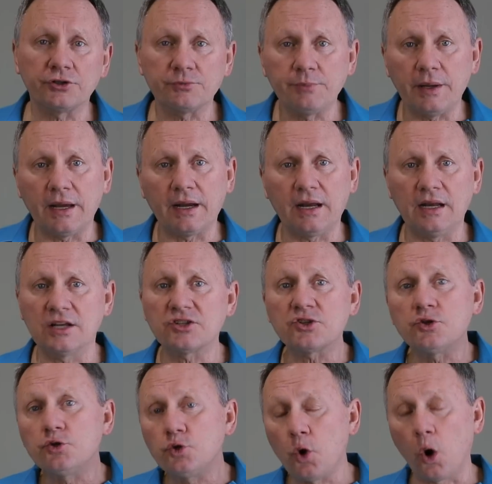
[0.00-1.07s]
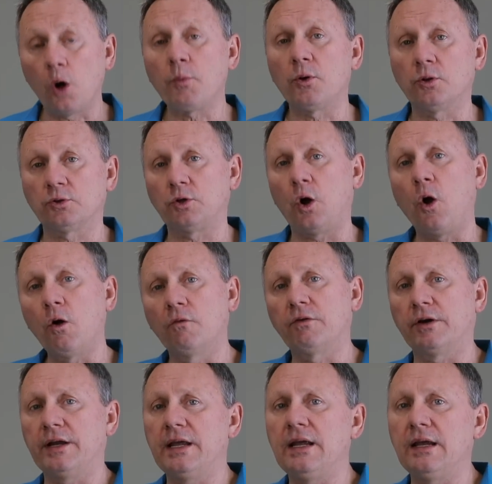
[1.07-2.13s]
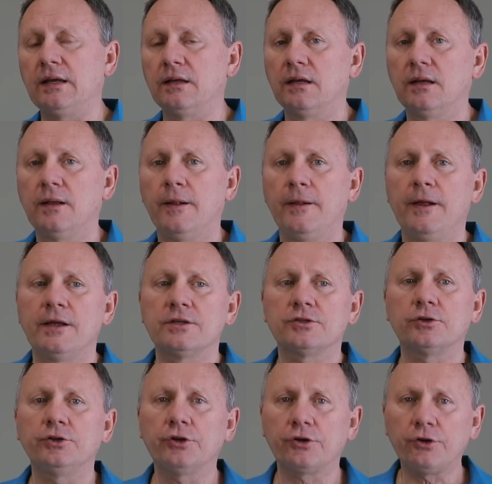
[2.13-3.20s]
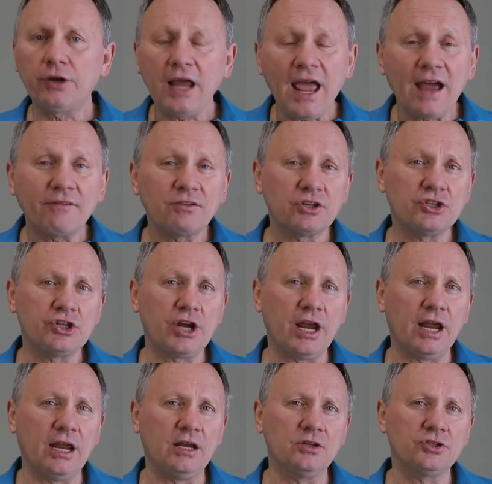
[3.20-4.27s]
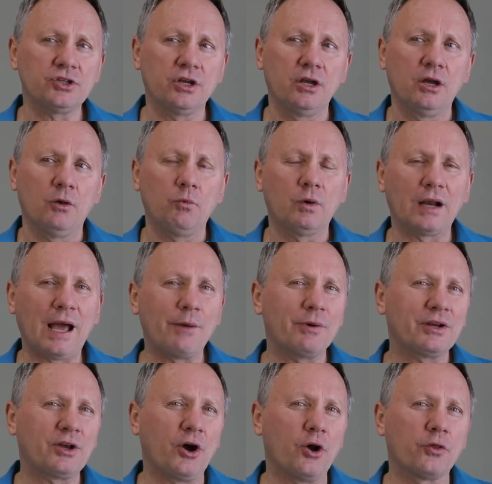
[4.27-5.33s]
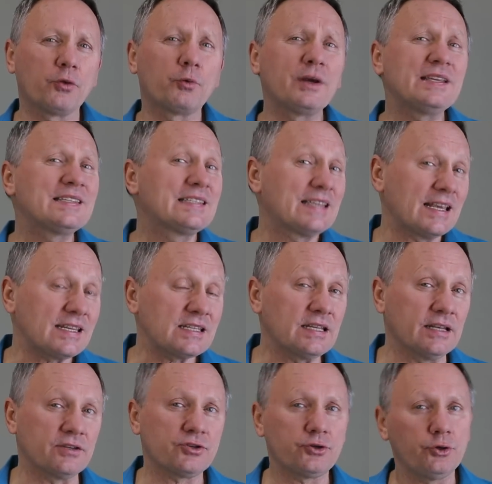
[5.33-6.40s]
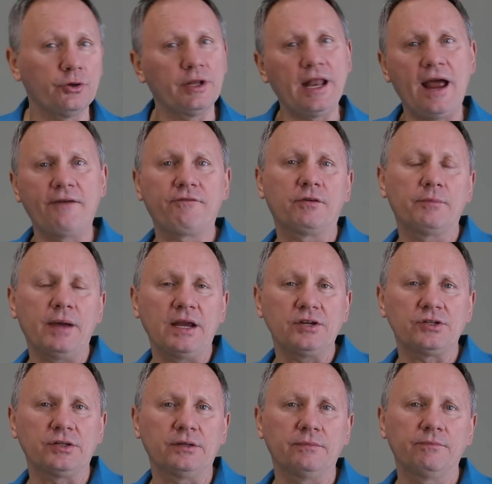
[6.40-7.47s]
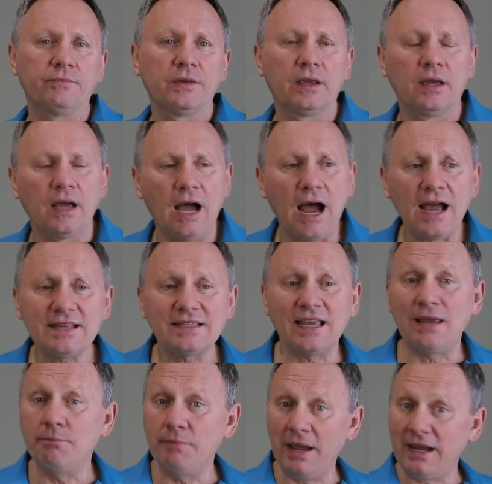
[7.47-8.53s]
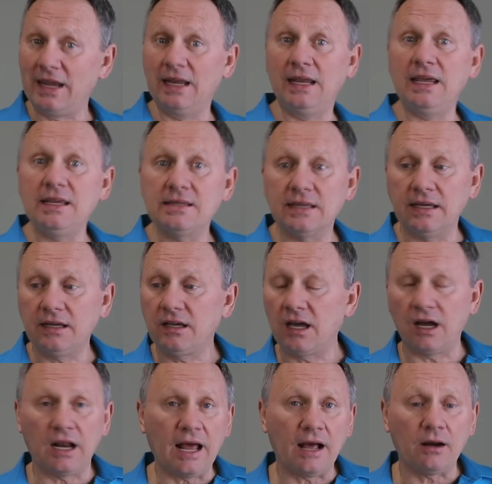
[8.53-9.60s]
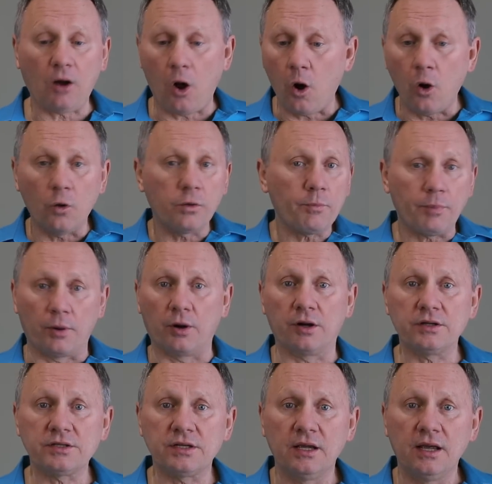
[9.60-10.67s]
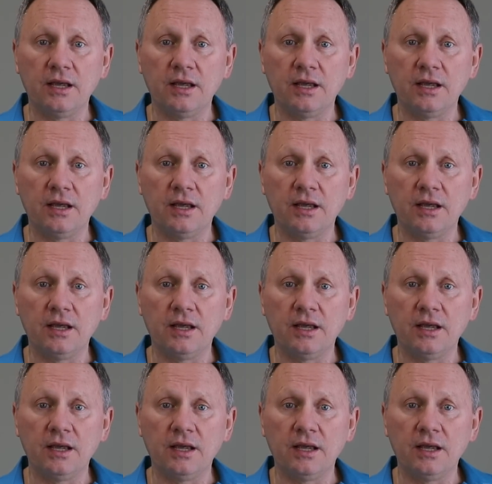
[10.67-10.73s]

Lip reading: is big and it's normal to overeat? So you're going to have to change what I would call the resistance to an affirmation. I say make it easy, cut out all the parts